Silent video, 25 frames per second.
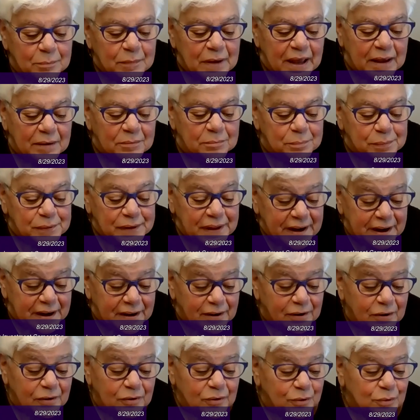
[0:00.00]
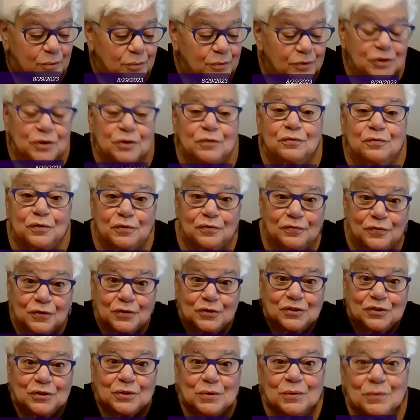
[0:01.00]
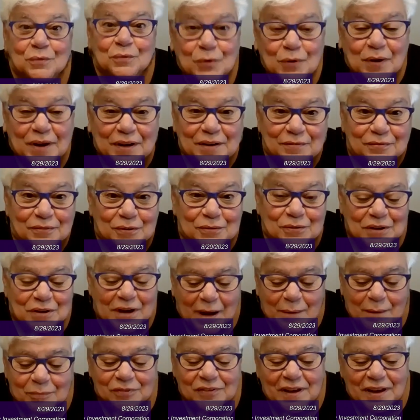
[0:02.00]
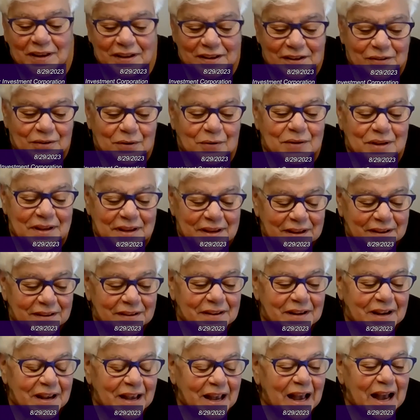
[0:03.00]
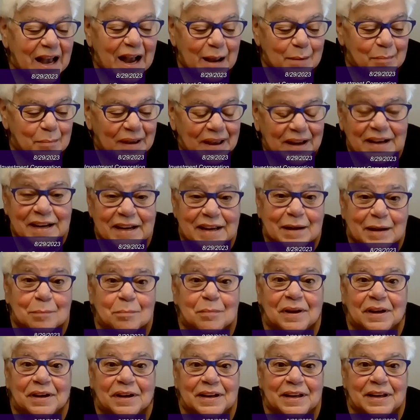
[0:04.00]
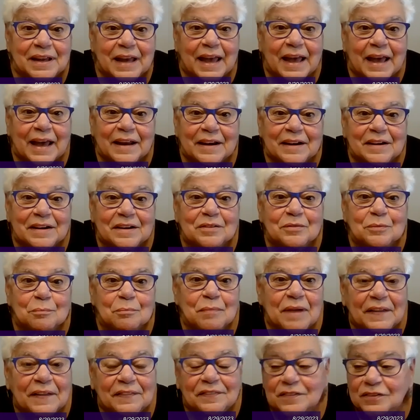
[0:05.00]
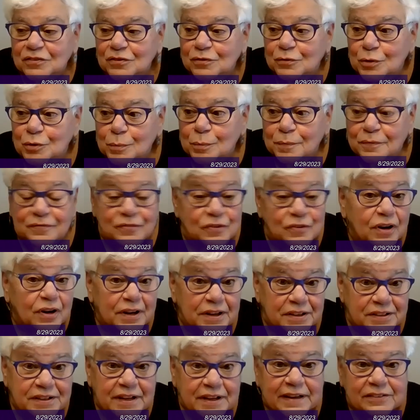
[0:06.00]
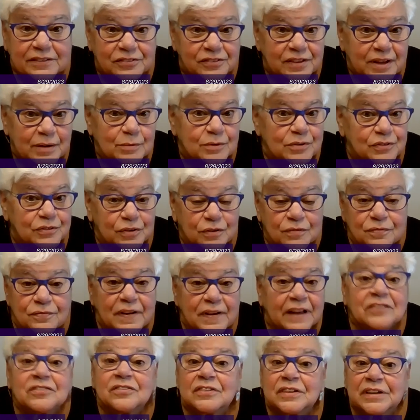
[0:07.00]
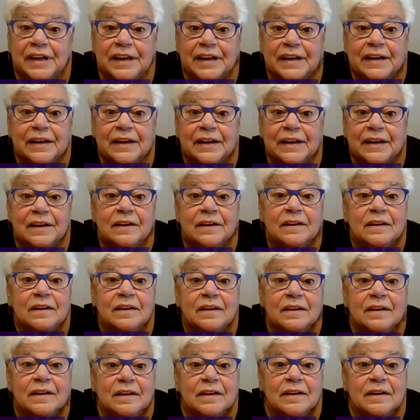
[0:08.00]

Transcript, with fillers: and and Blair, who you've referred to quite a few times, you know, he had I met him and and met this group of architects that were so fascinating,